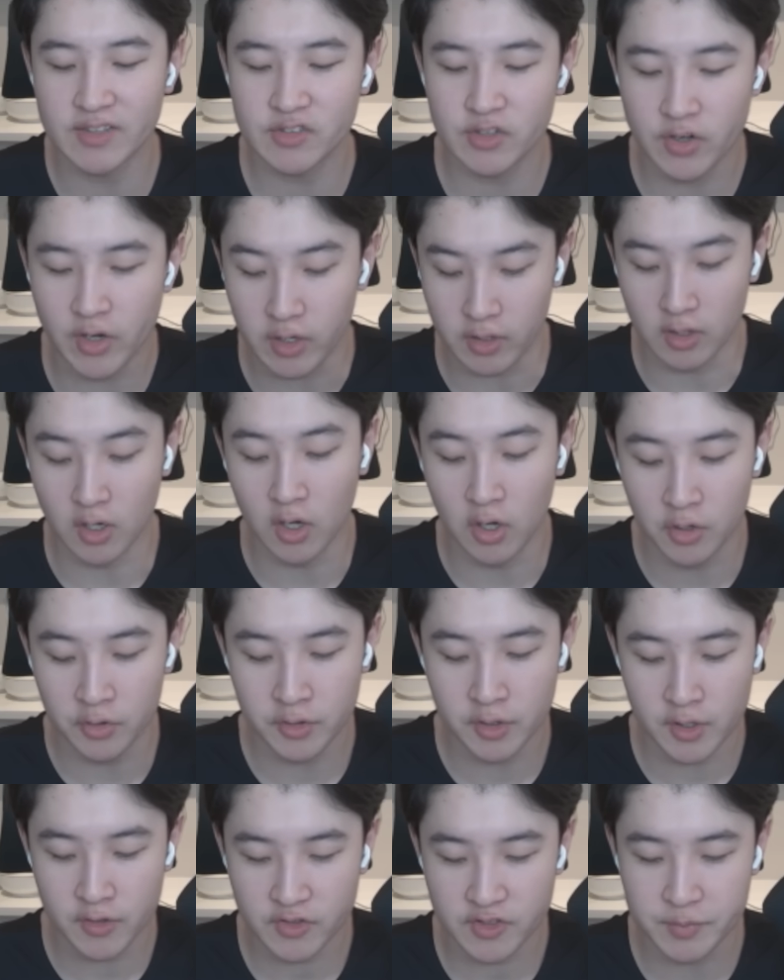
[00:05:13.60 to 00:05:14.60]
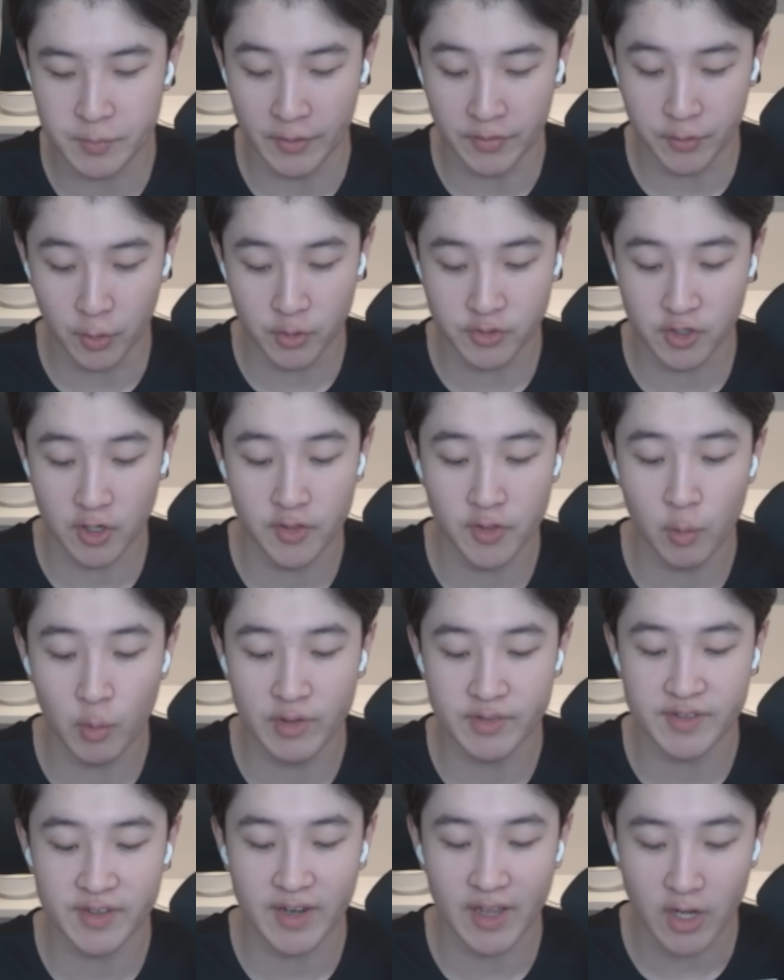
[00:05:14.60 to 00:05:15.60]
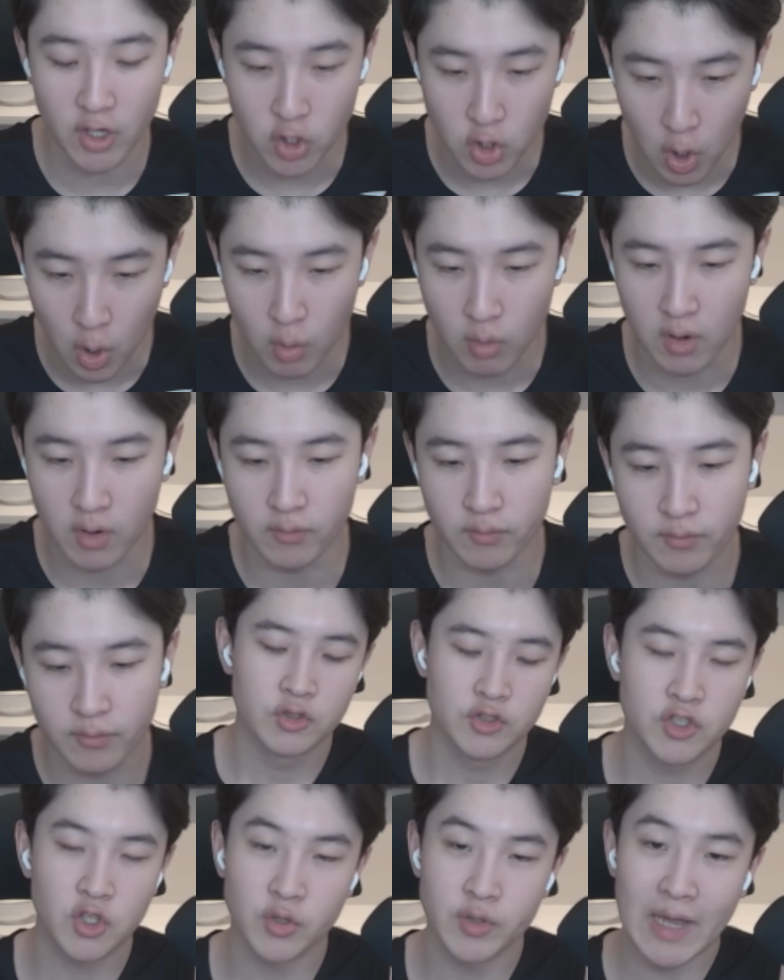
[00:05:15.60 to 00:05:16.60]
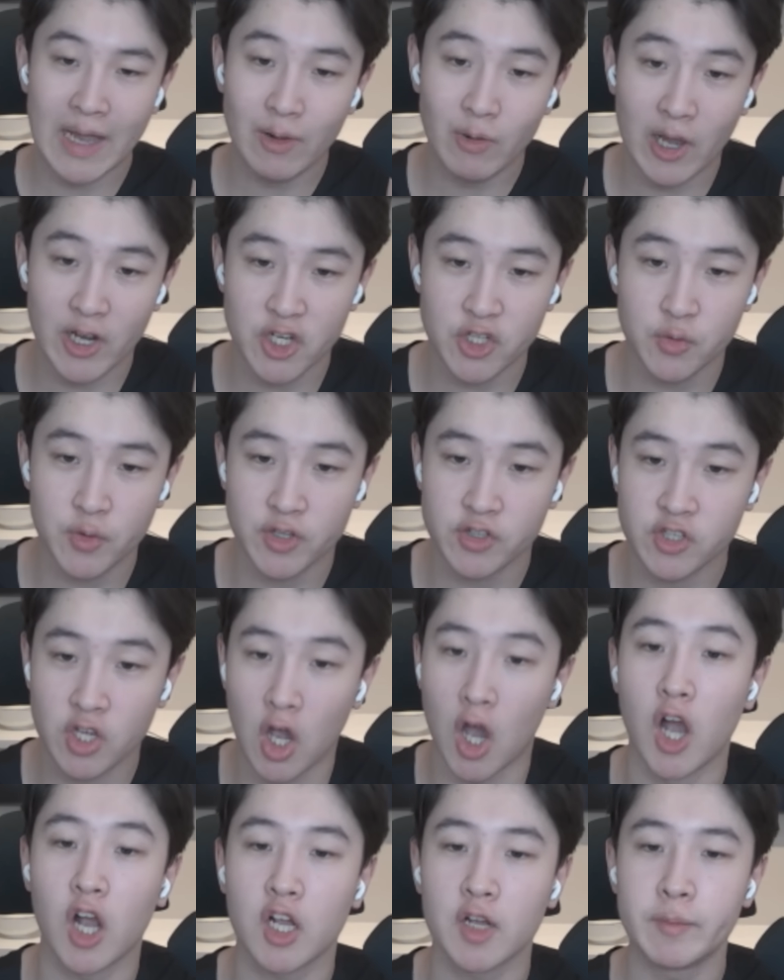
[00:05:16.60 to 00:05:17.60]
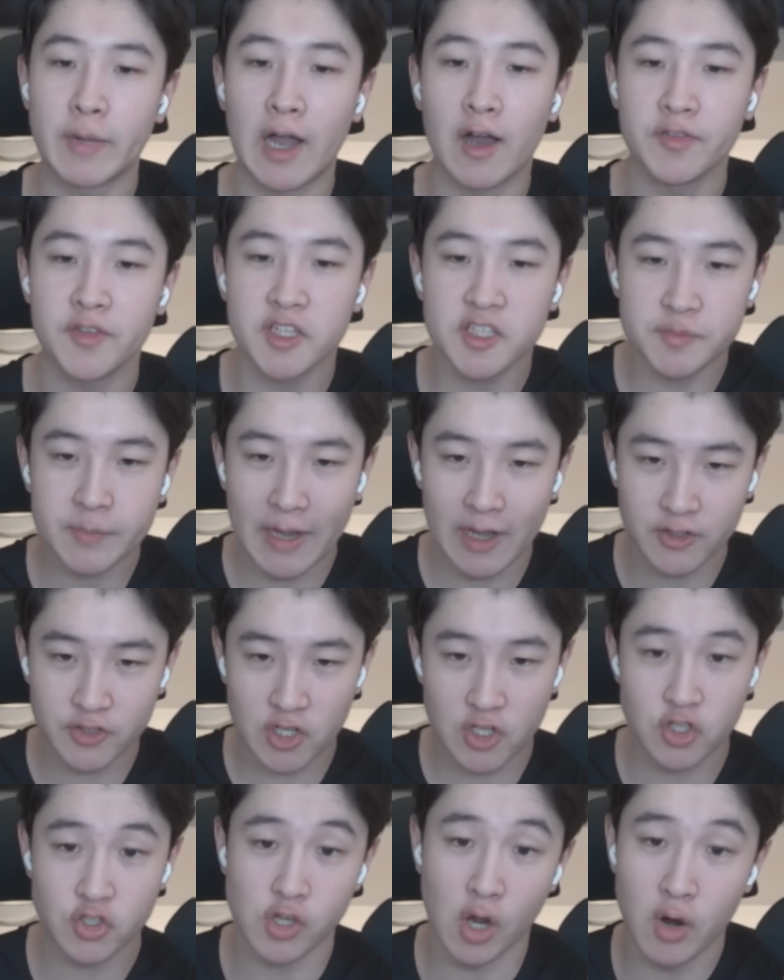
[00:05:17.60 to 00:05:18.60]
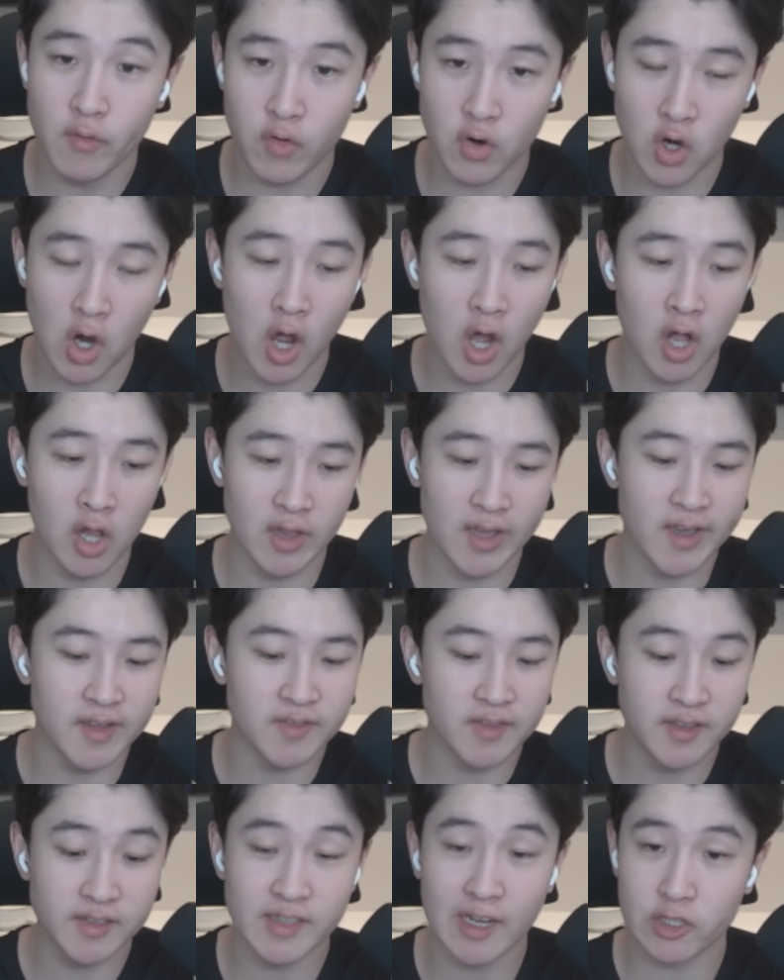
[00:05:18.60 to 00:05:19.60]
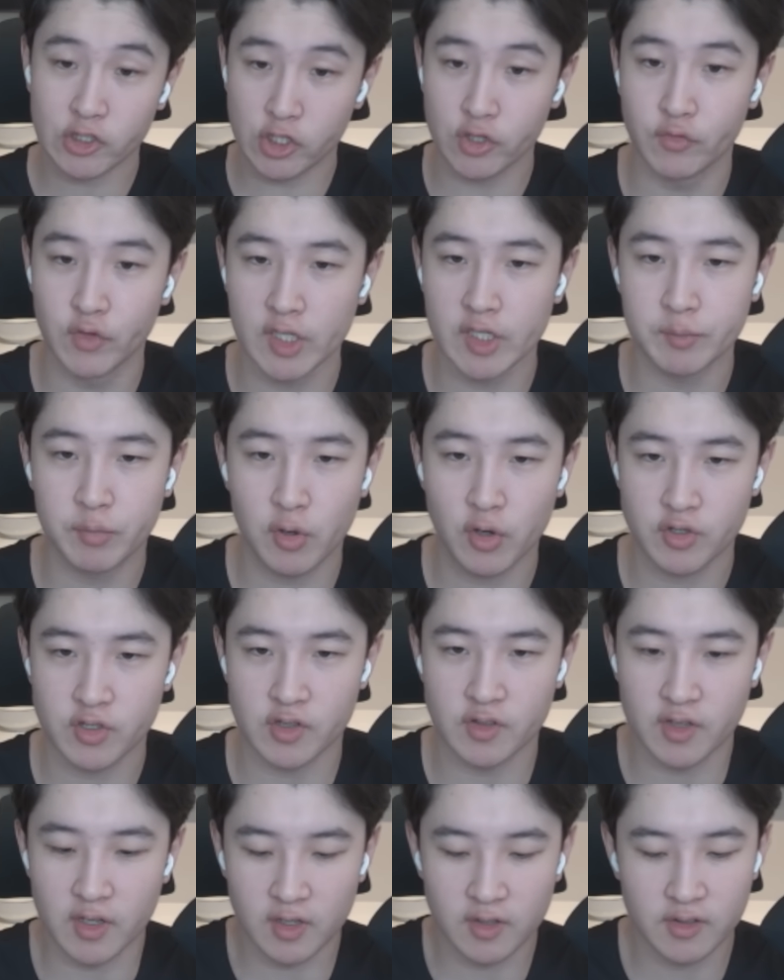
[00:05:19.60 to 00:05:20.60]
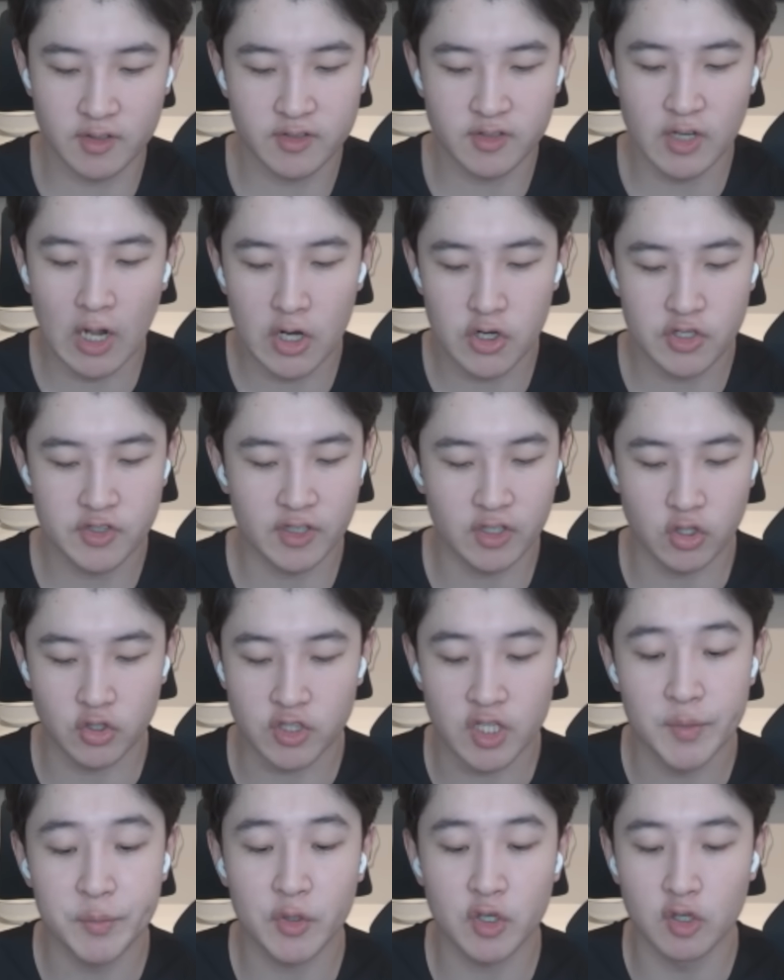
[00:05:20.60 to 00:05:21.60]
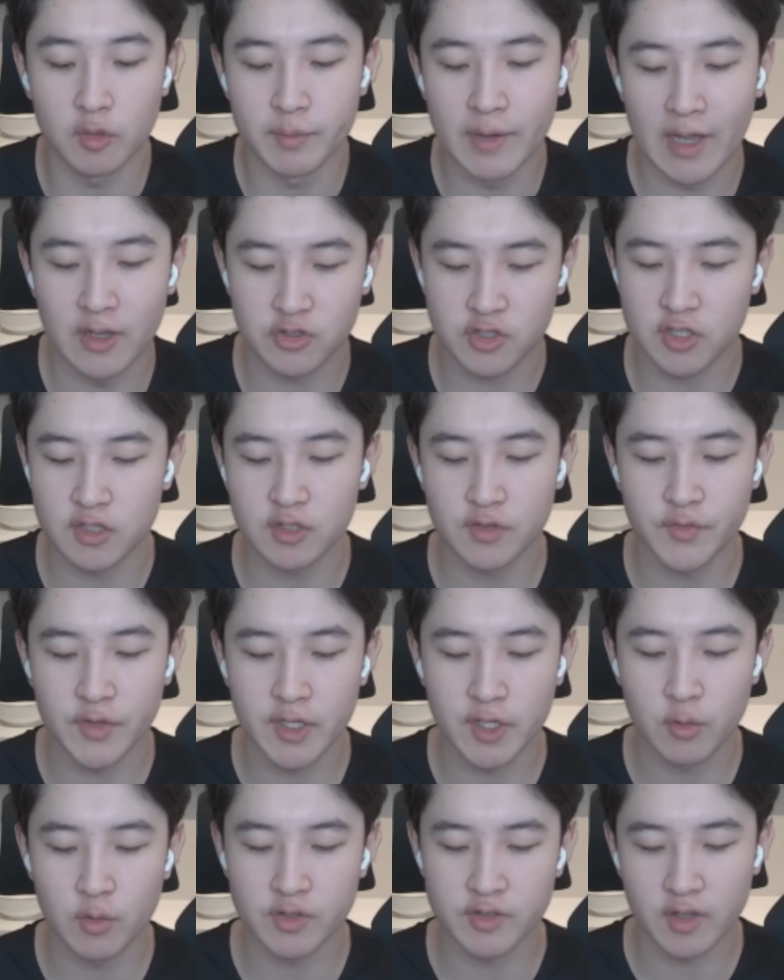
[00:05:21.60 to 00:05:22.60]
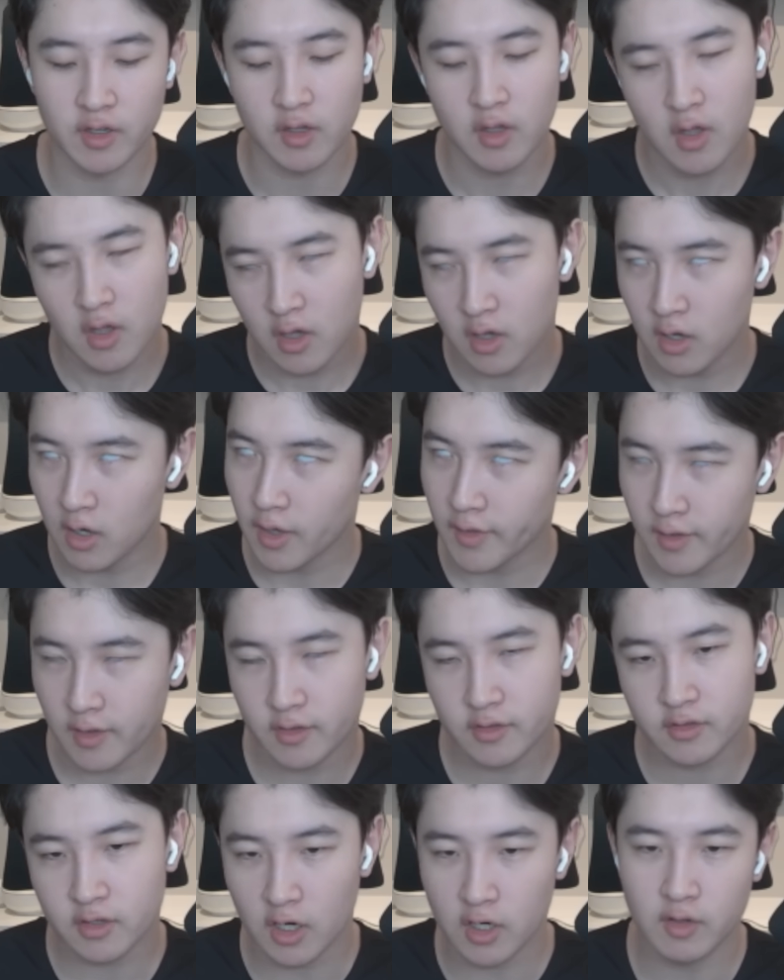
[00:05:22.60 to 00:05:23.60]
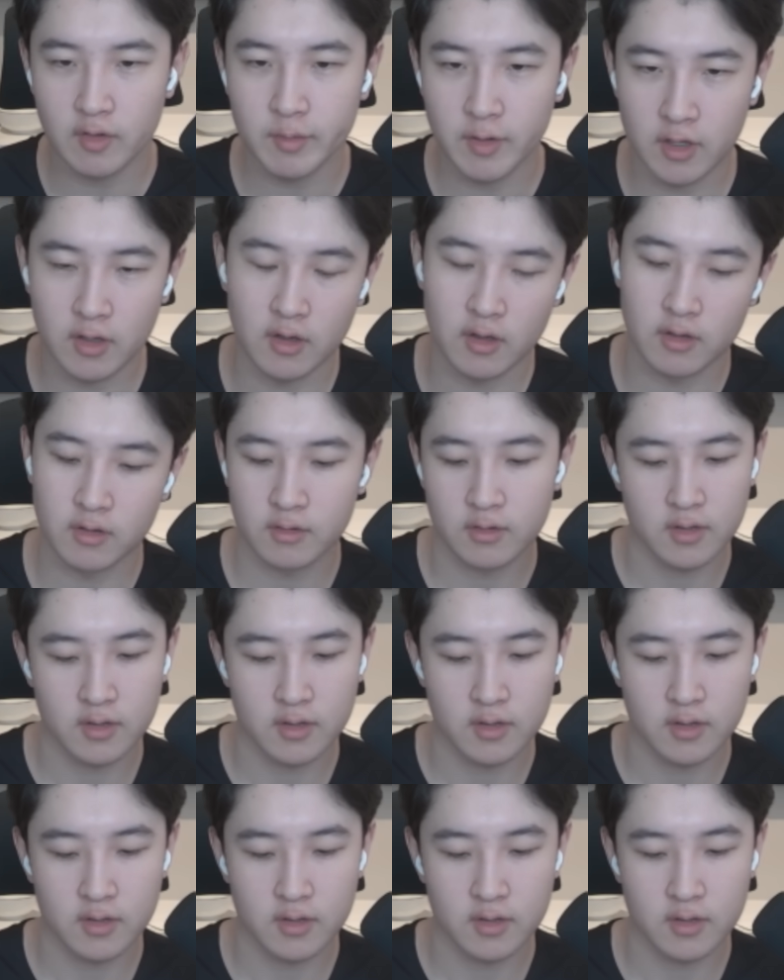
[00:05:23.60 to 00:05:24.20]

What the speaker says: they're not all nerfs, but those are all the ones that I know of. So now I just want to talk about these balance changes overall. And this is actually a really important thing. This is not just like your typical balance changes video where it's like, I think this card will be good.